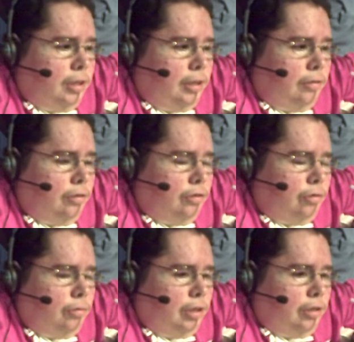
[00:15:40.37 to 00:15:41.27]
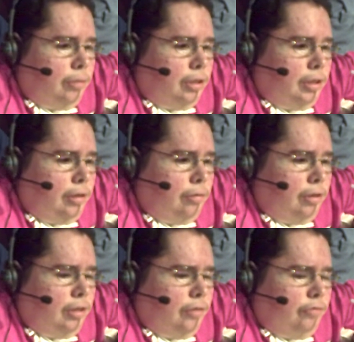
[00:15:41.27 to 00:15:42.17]
It's the only one I could make out. I
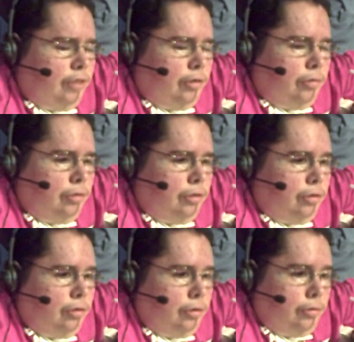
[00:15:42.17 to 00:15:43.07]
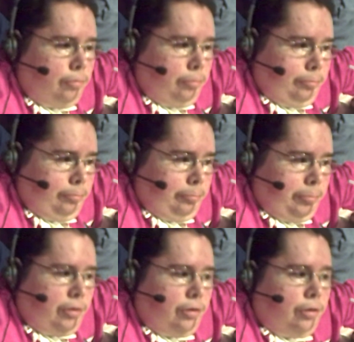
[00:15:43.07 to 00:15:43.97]
think Finley was there too. But